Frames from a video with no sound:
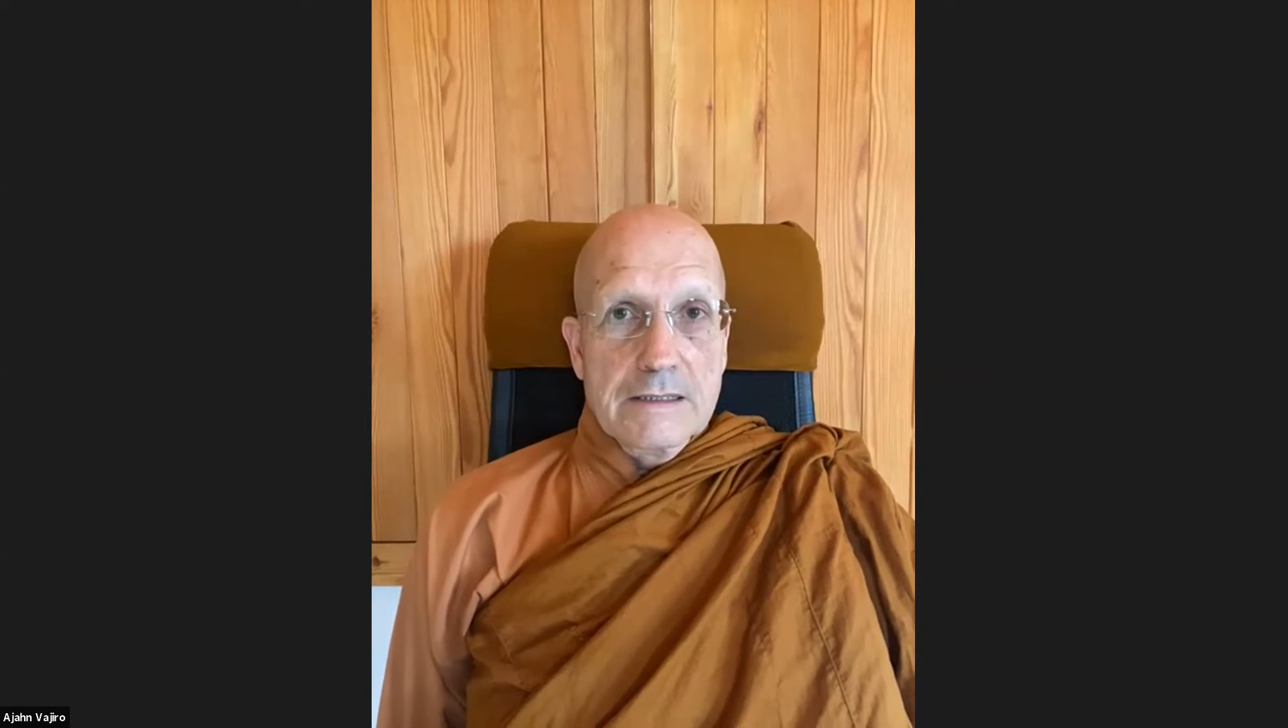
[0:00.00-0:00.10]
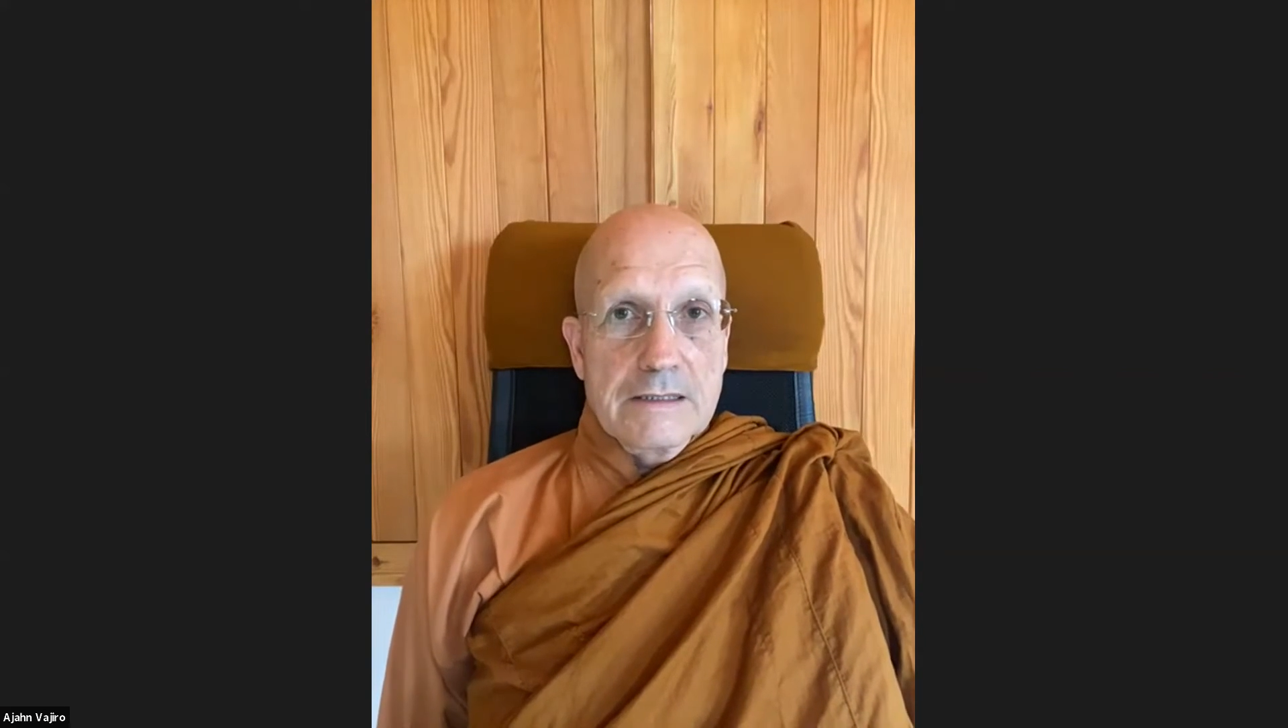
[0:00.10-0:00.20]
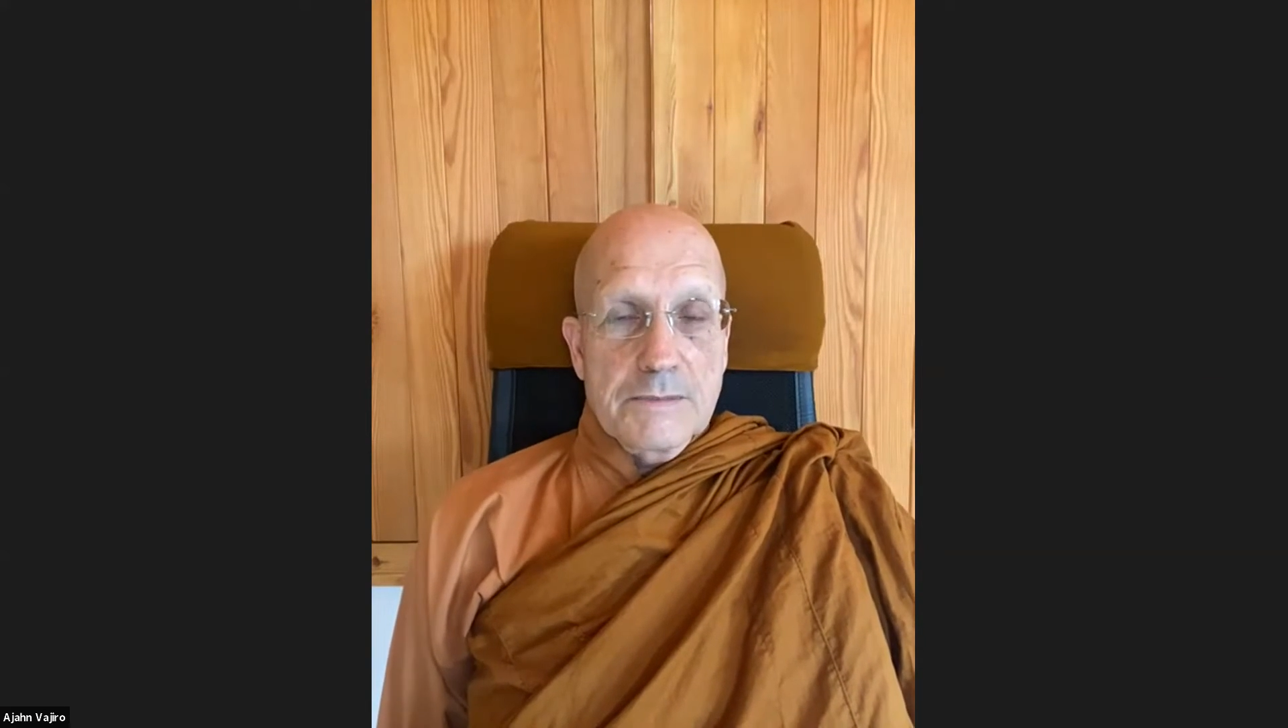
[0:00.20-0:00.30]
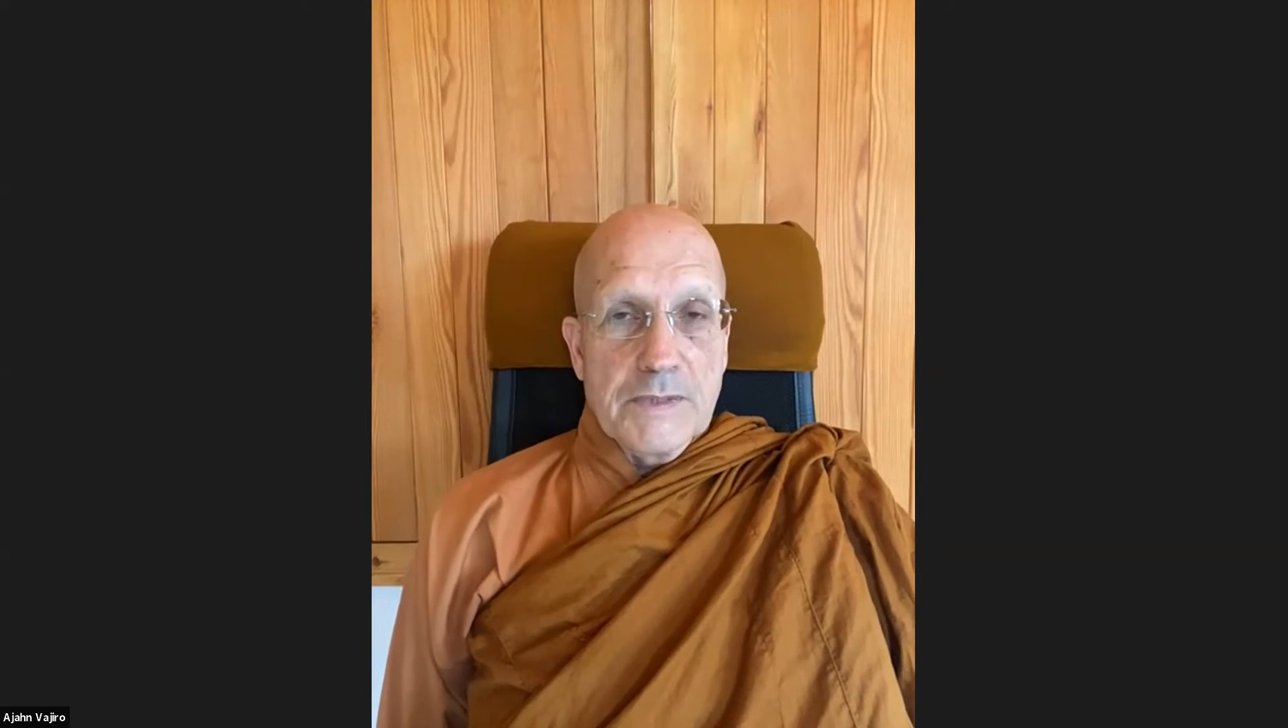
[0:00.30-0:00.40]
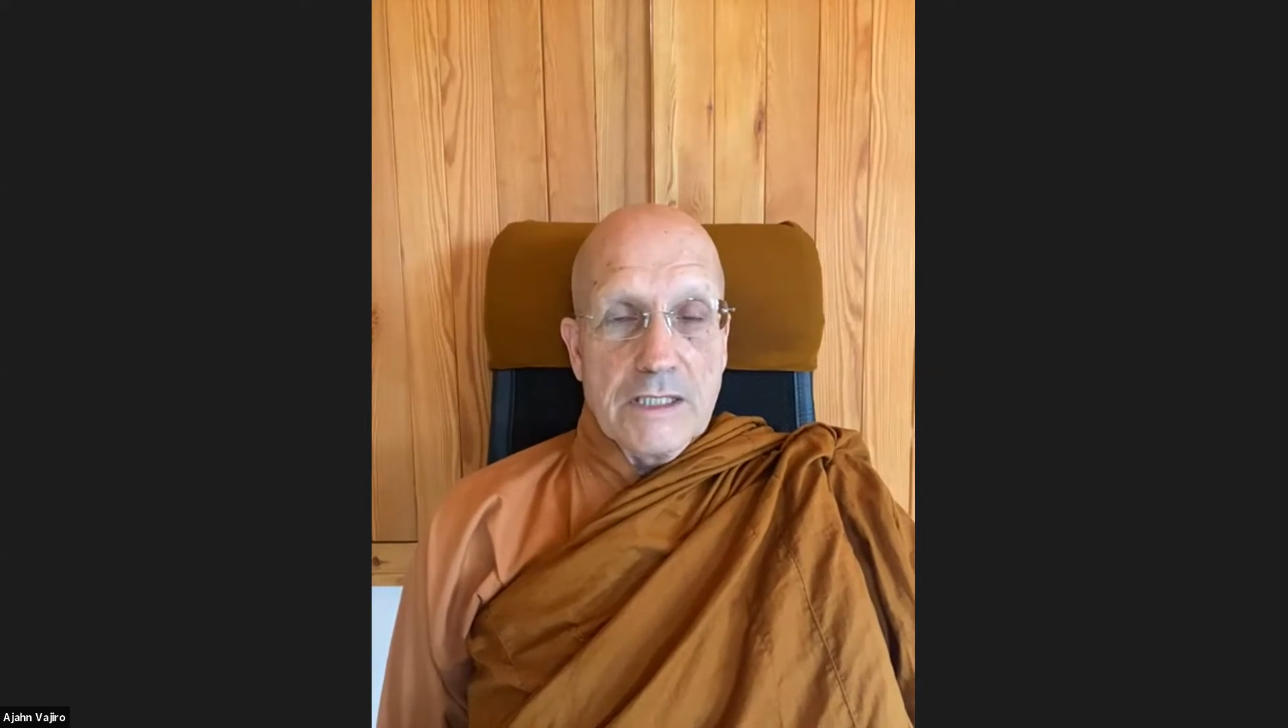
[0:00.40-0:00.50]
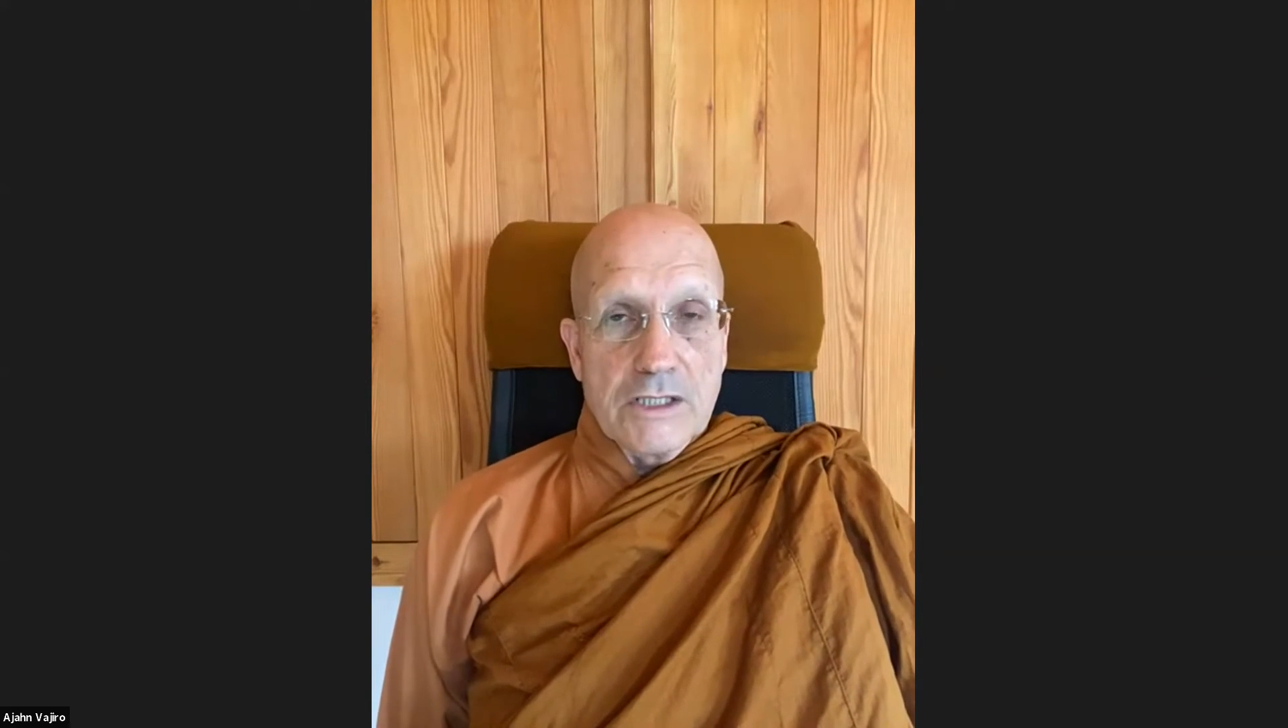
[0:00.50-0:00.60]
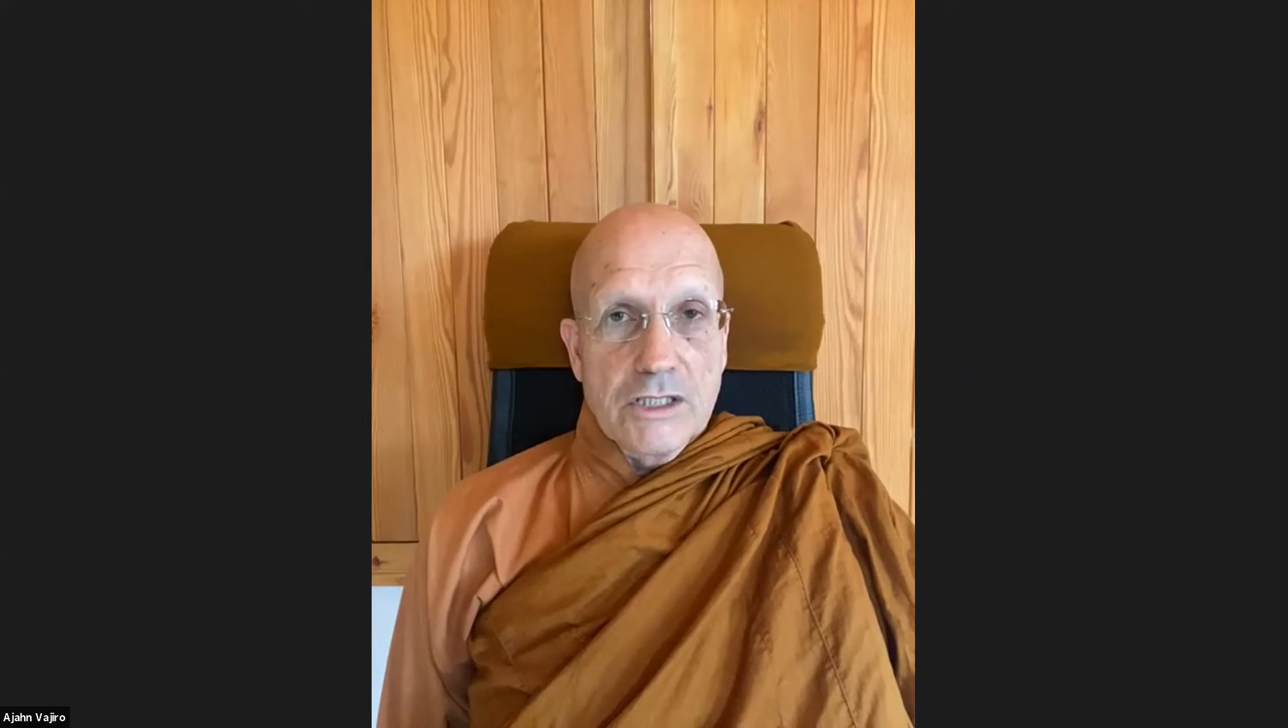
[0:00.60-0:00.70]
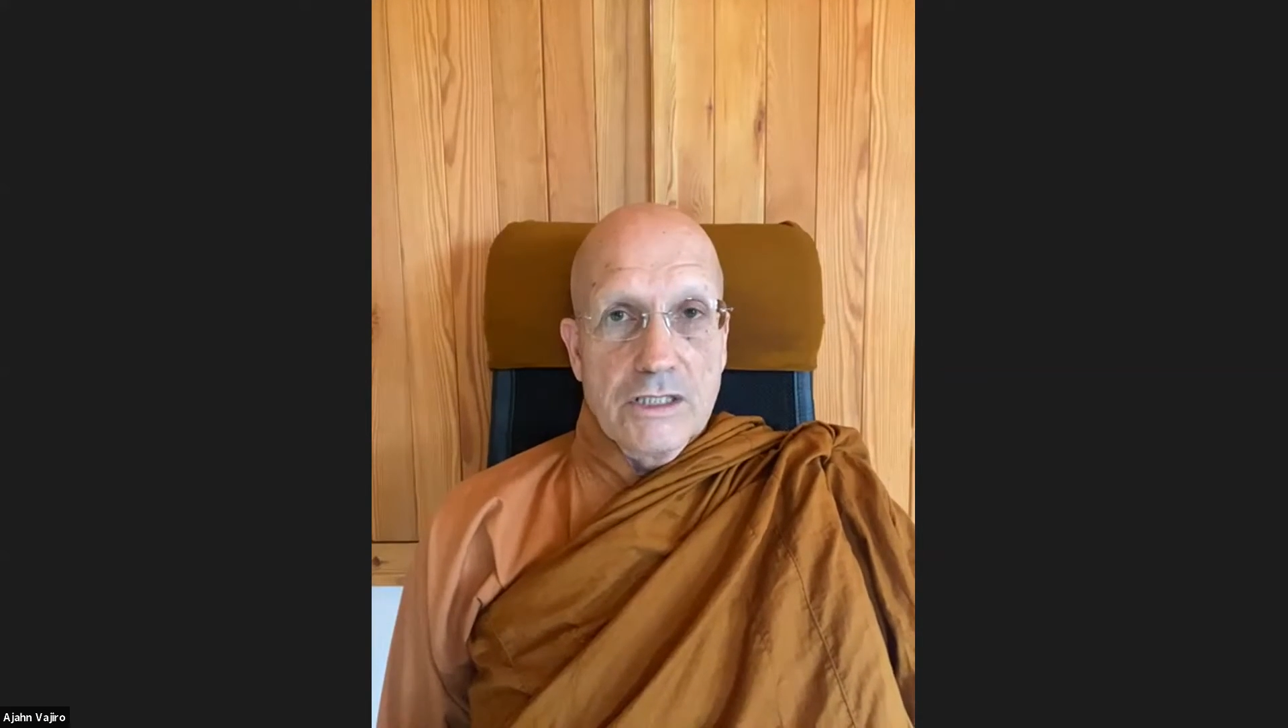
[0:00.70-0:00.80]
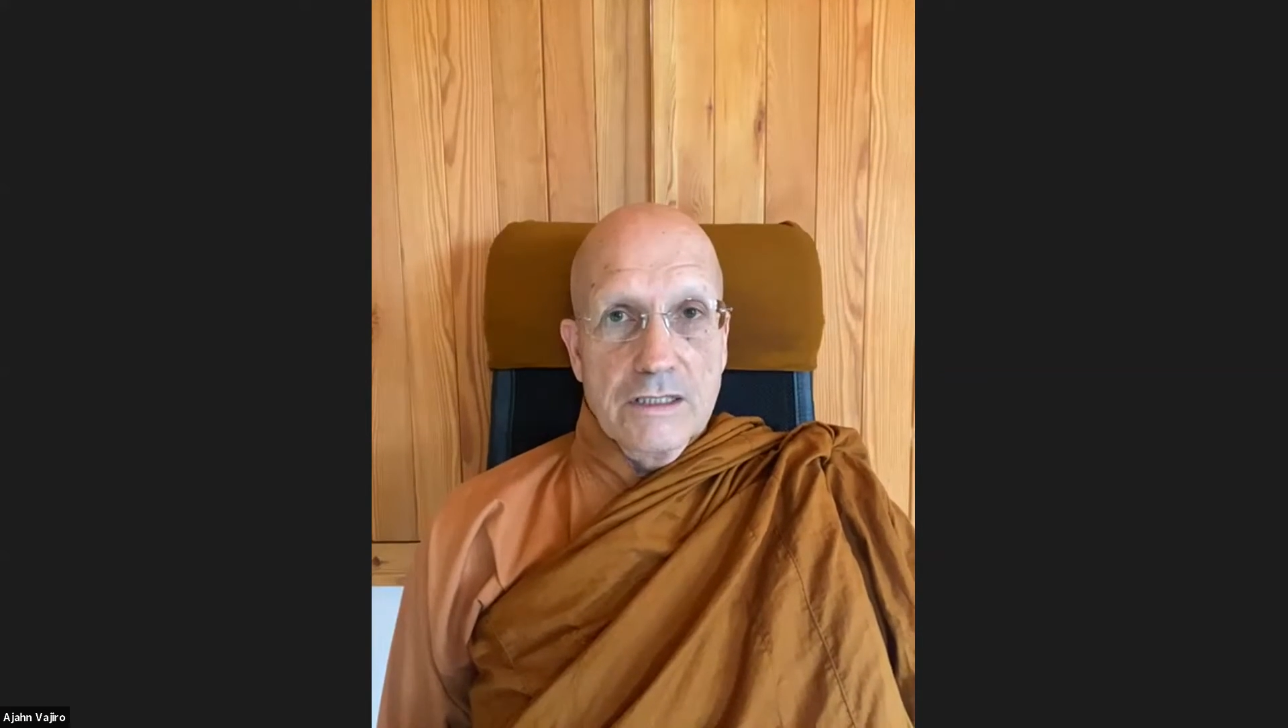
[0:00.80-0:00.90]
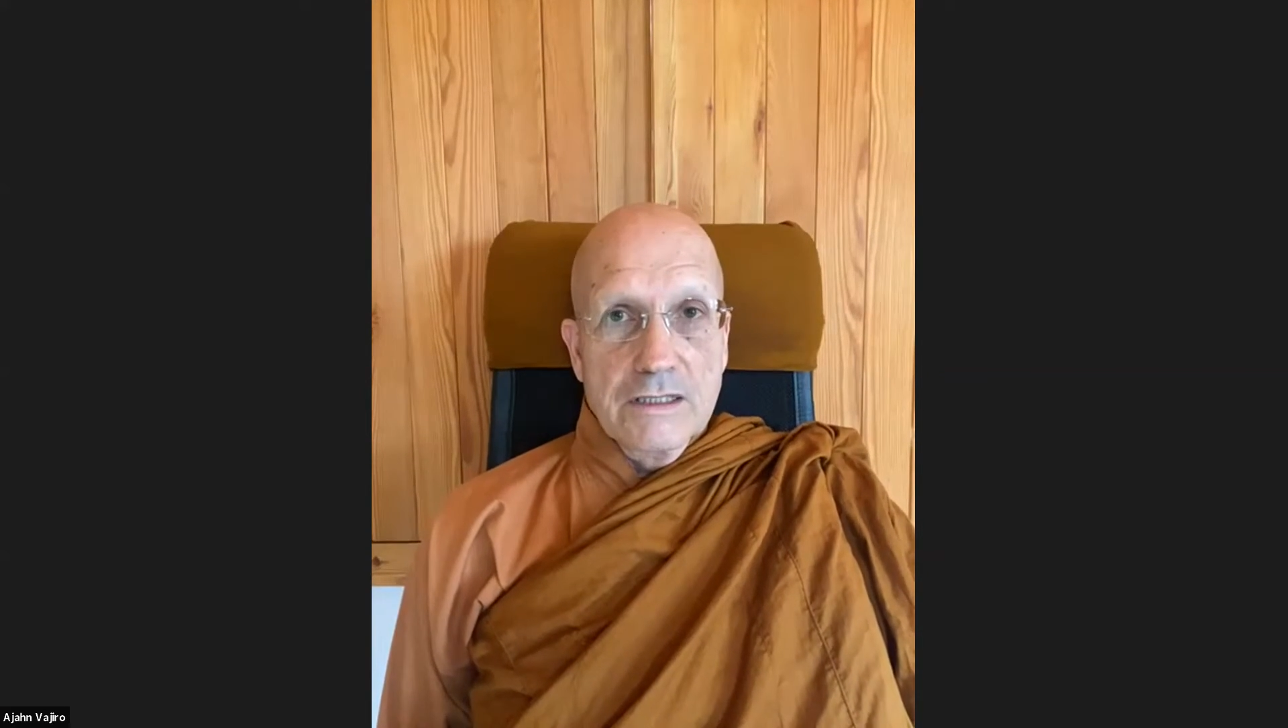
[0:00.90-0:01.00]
speech